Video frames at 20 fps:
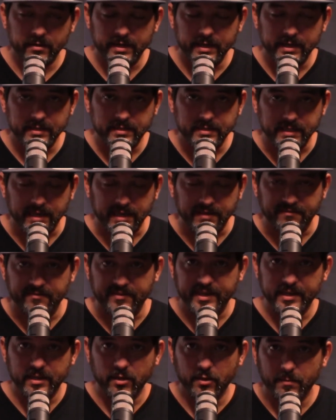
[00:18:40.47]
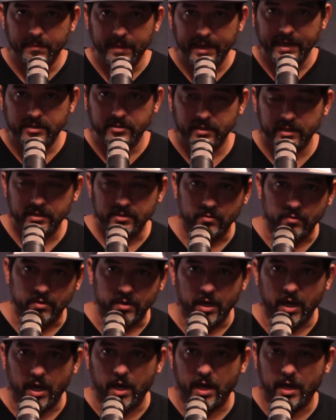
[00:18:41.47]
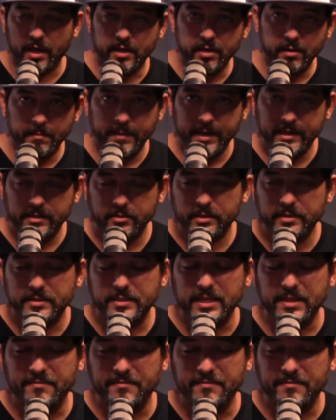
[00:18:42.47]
it's a video matrix or an audio matrix,